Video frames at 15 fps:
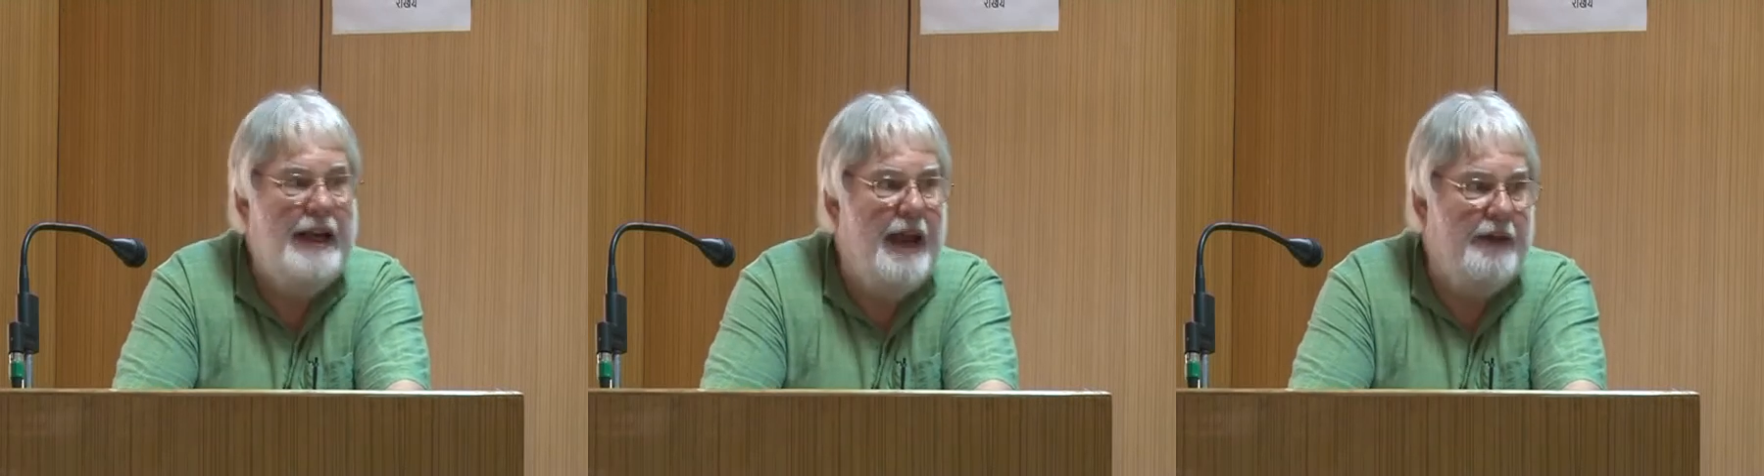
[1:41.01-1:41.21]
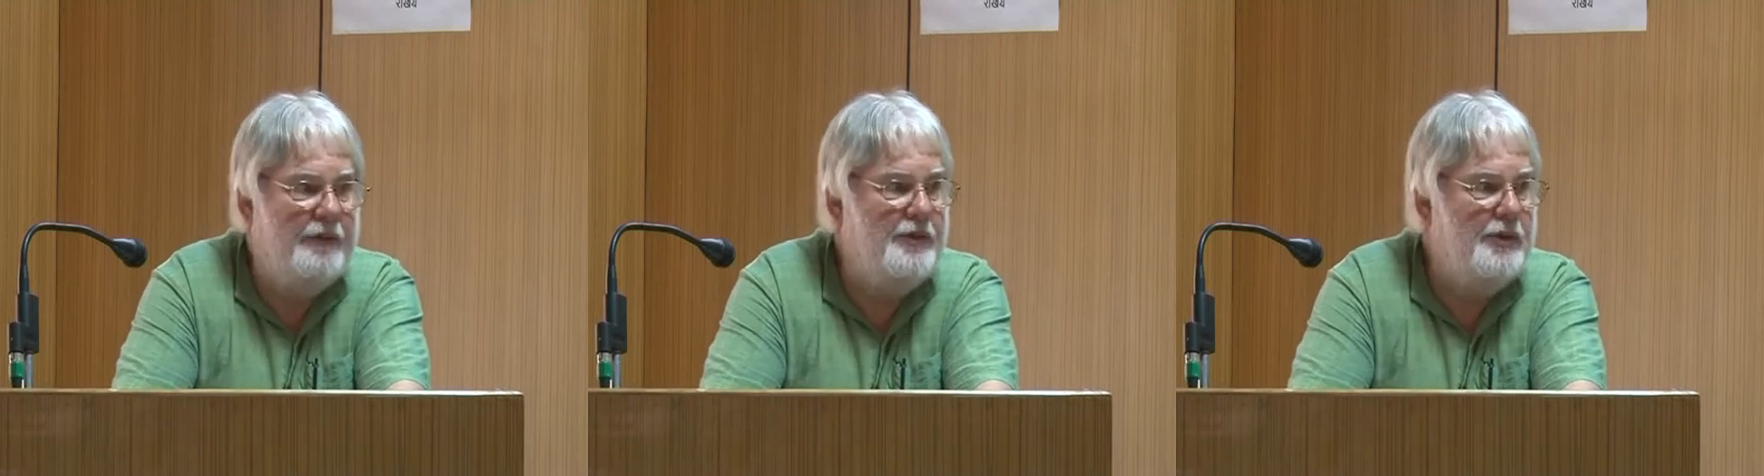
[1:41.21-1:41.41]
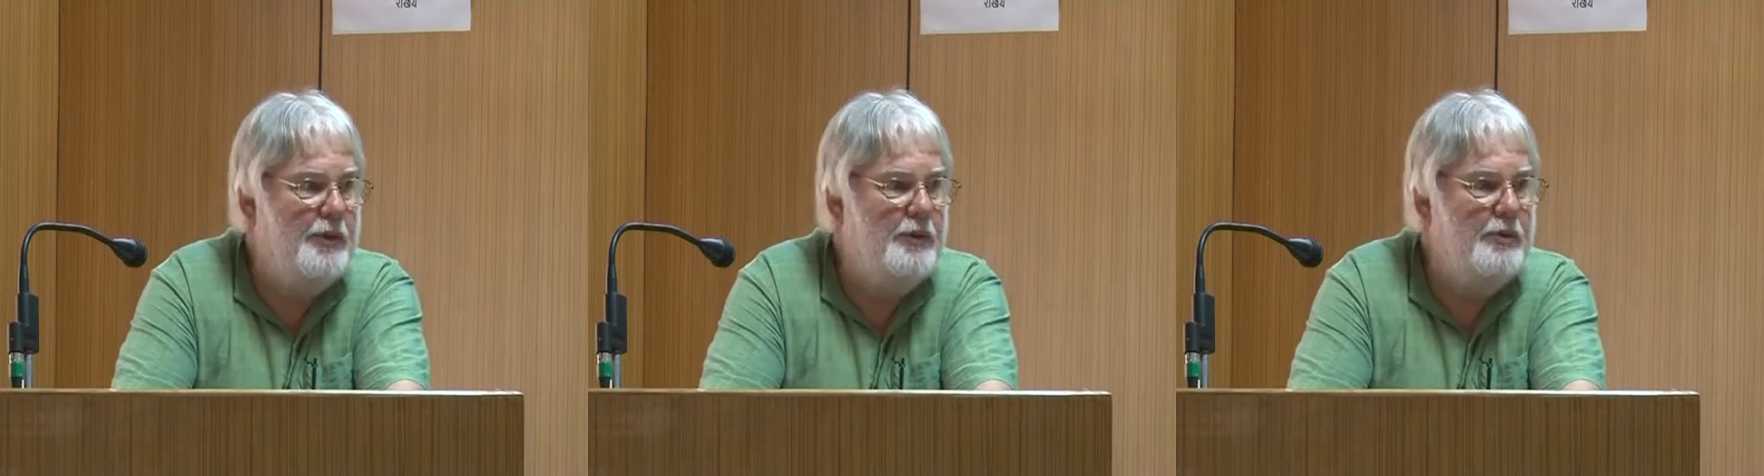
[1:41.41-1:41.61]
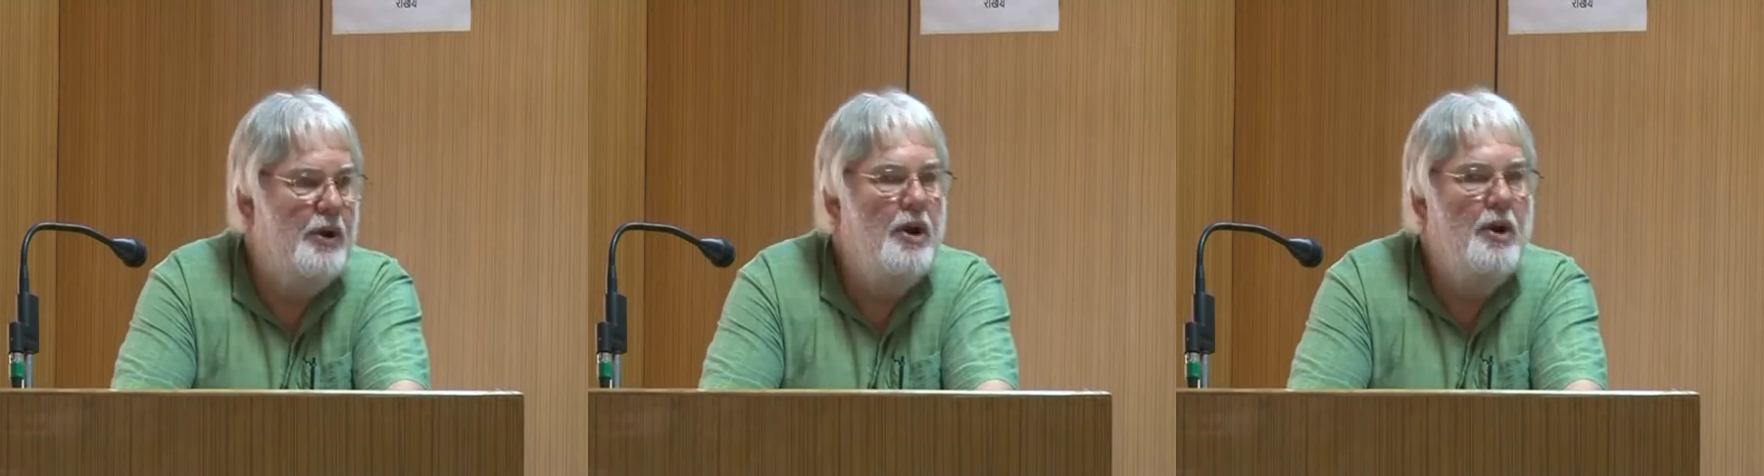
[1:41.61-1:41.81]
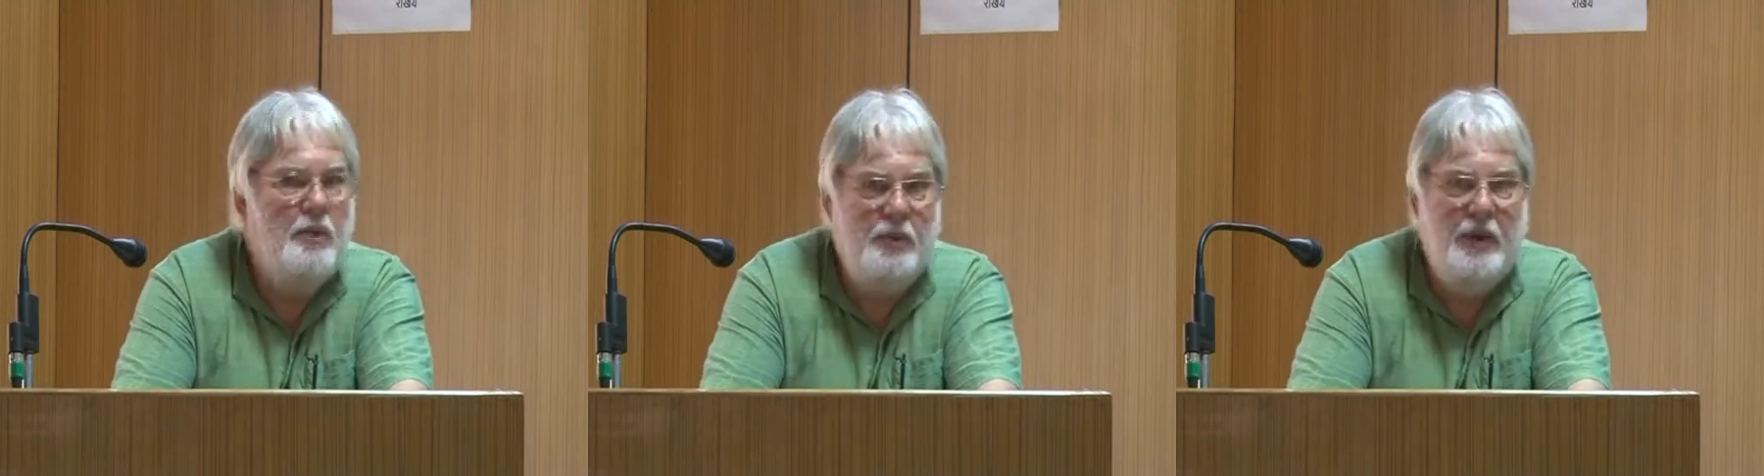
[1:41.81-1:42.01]
left who
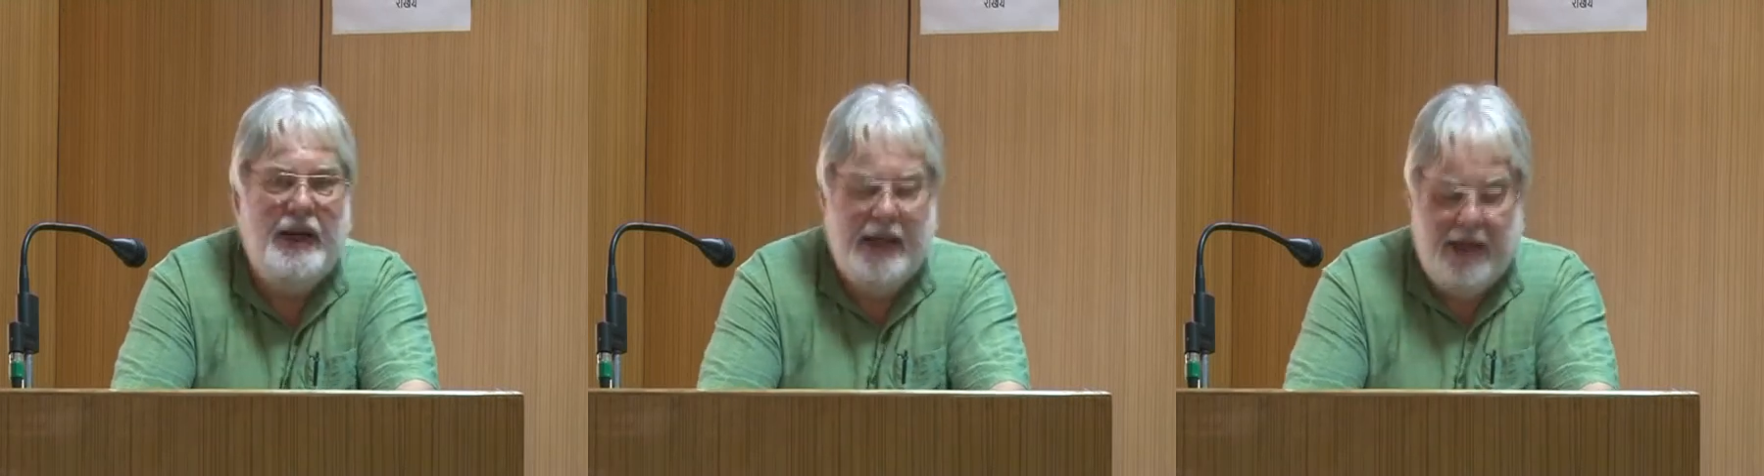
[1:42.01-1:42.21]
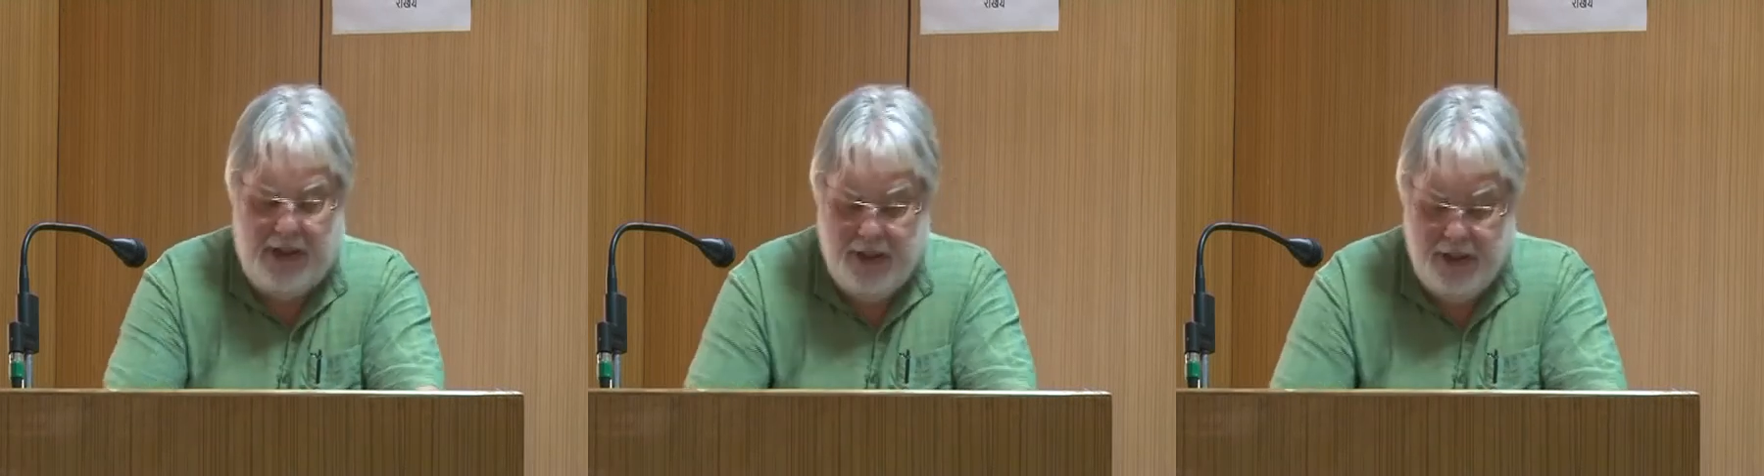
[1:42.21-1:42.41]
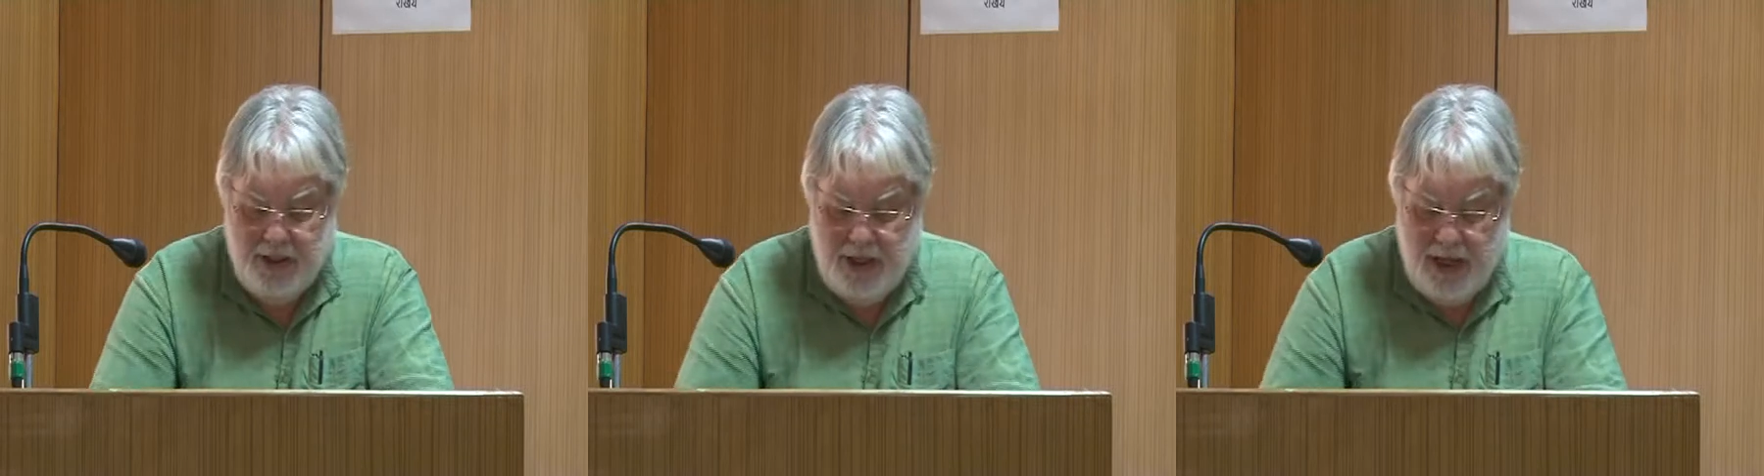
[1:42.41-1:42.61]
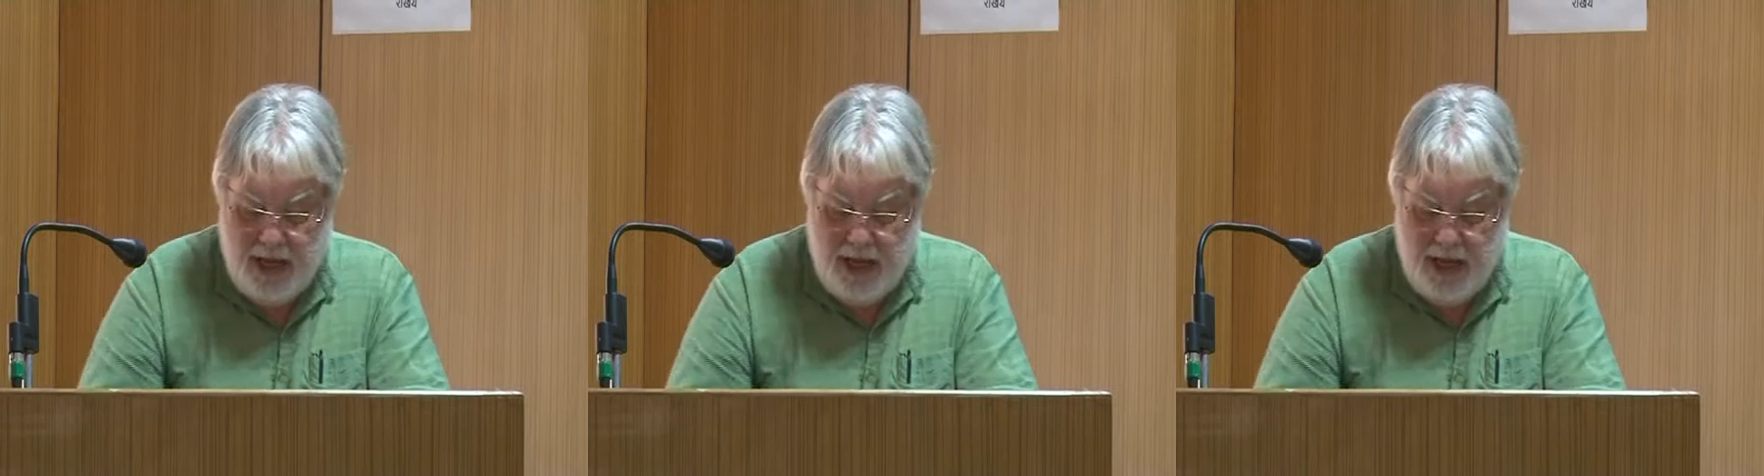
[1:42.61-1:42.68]
really